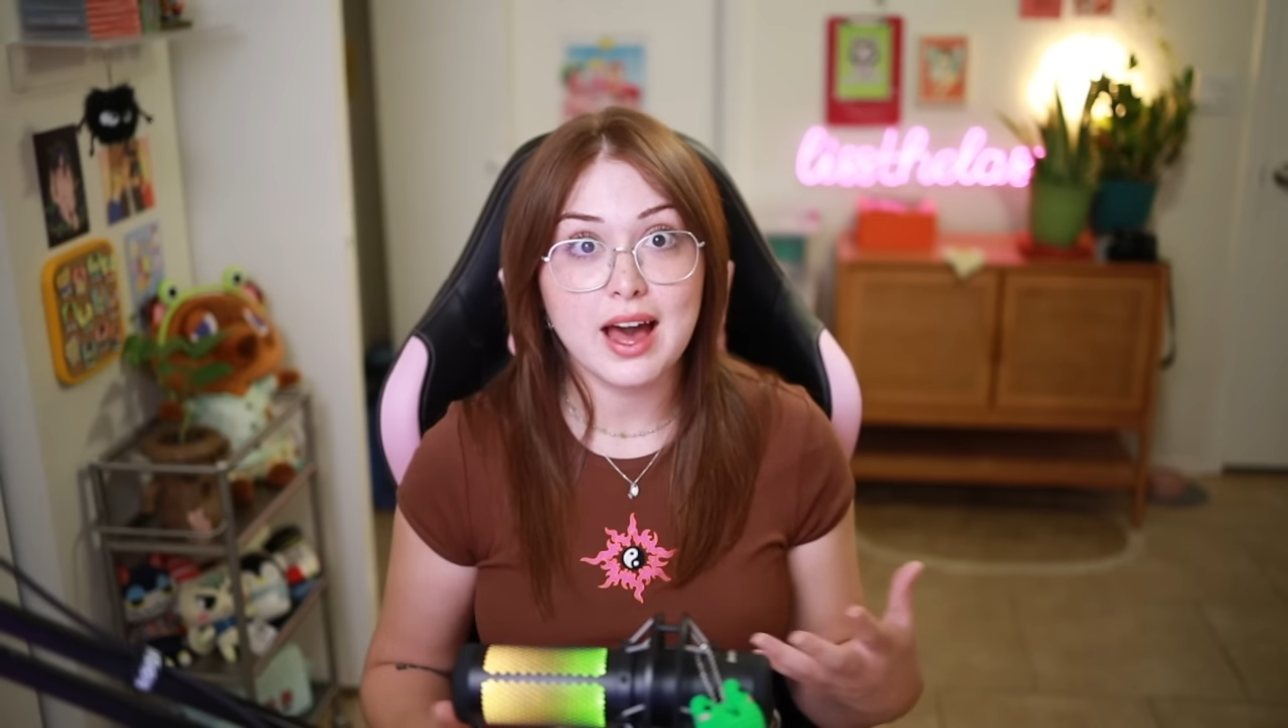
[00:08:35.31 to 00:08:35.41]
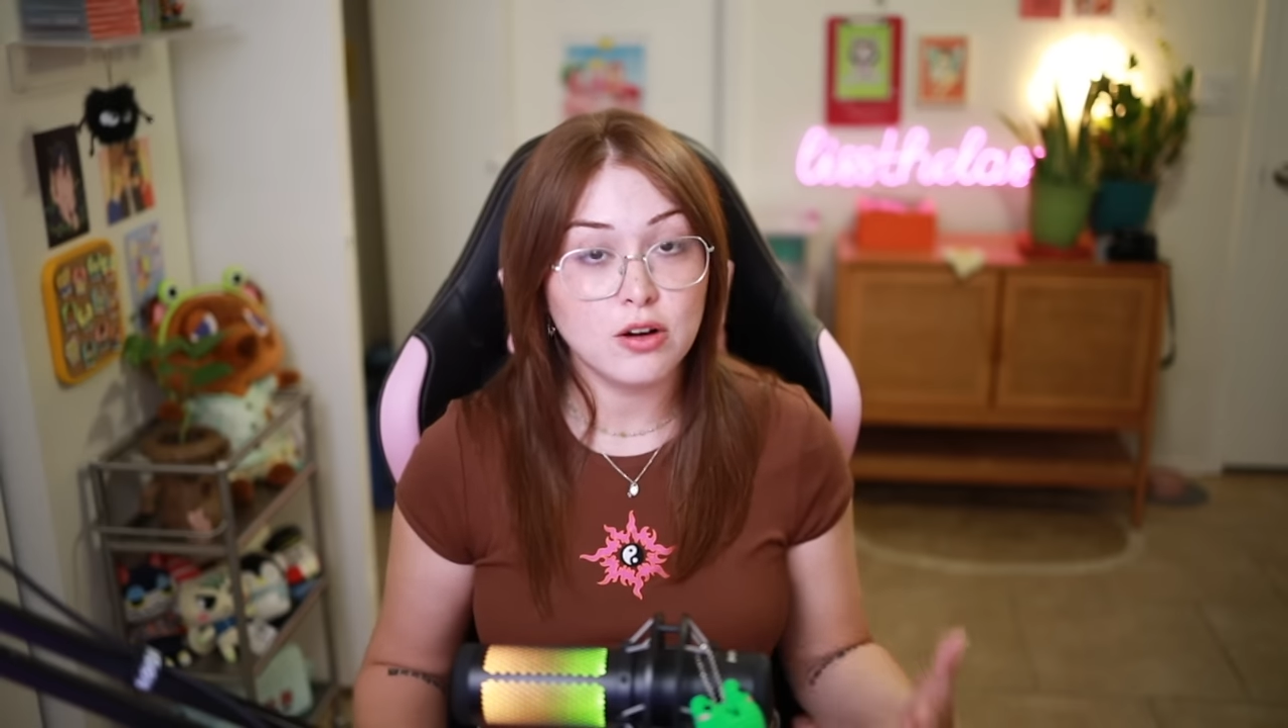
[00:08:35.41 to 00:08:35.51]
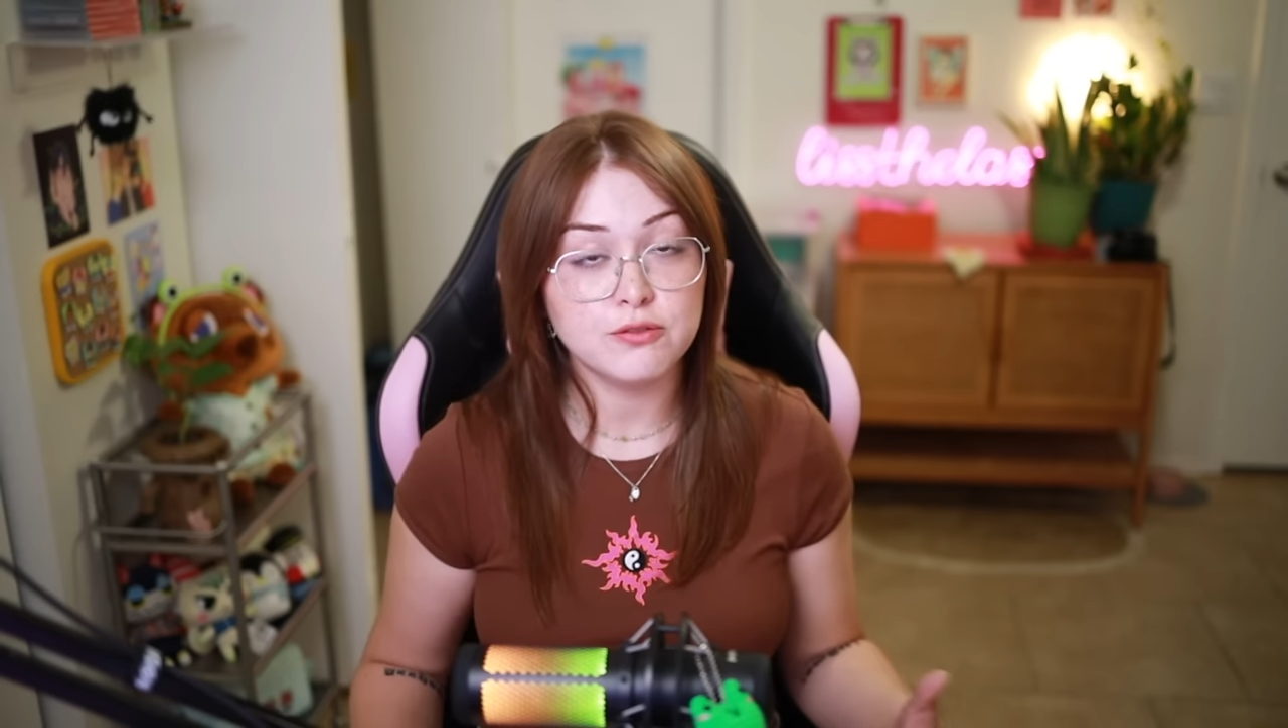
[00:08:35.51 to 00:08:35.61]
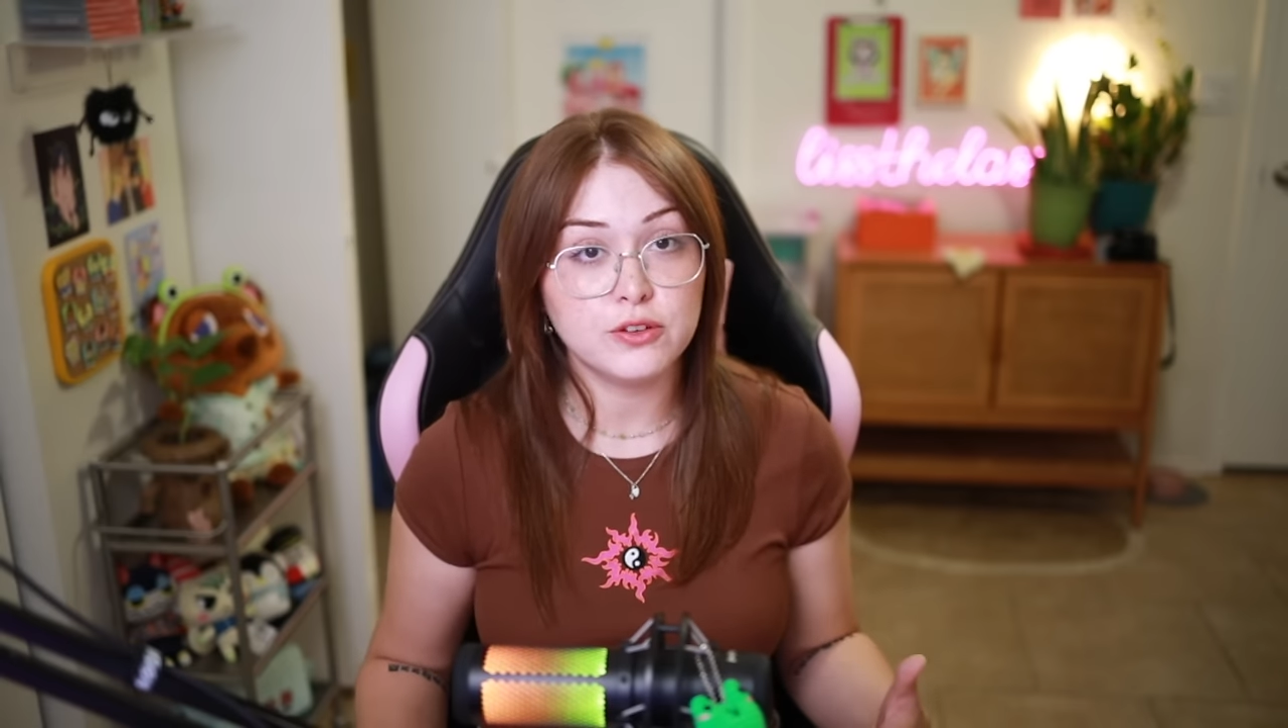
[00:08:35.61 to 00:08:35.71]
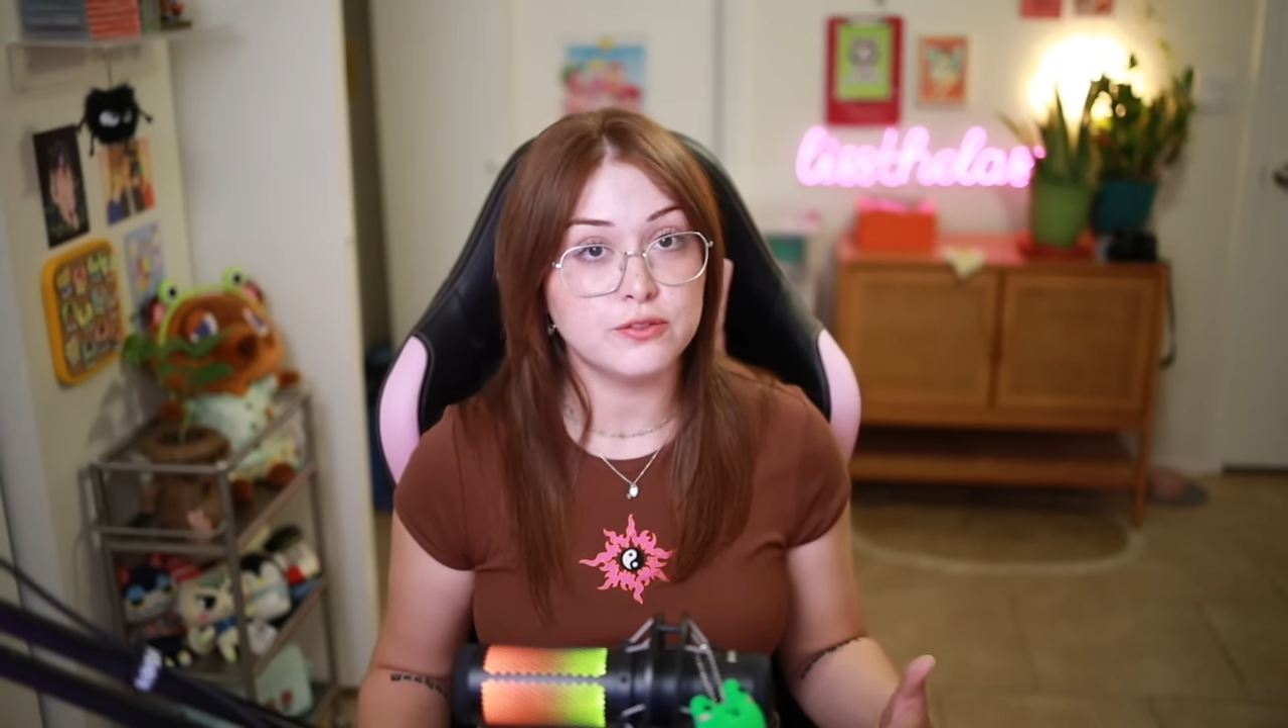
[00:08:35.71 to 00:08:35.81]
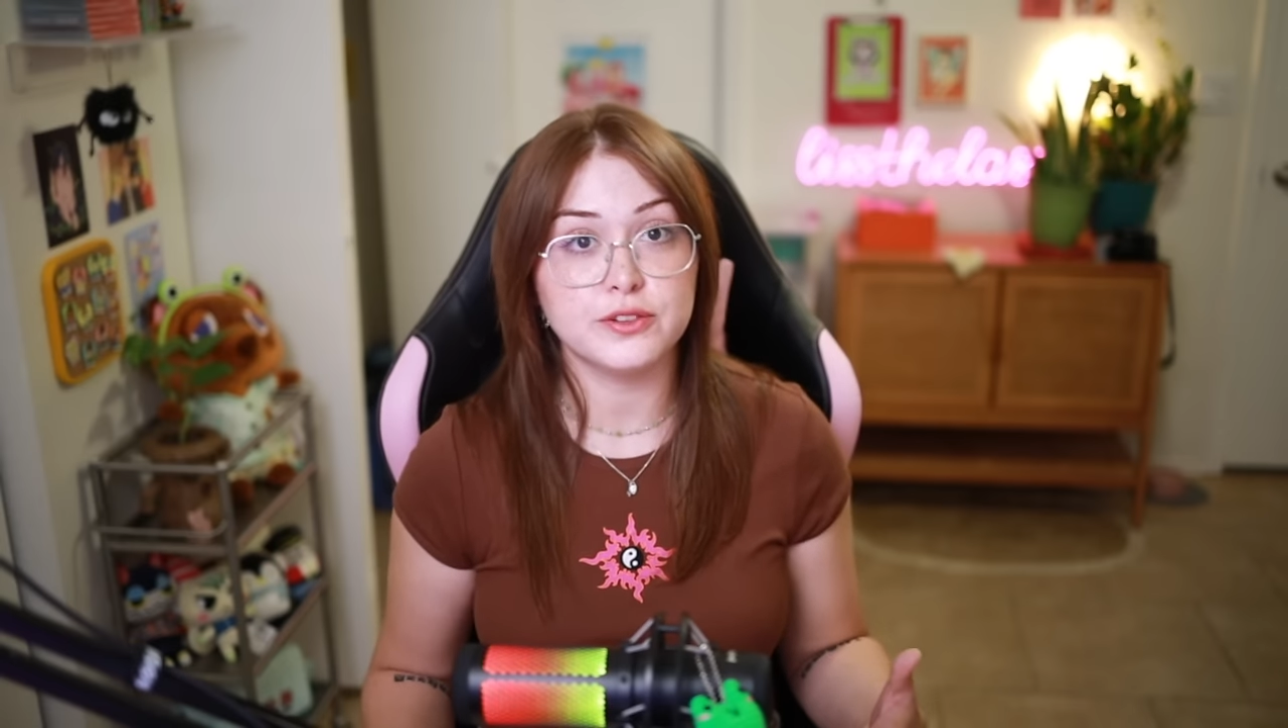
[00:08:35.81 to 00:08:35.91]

helpful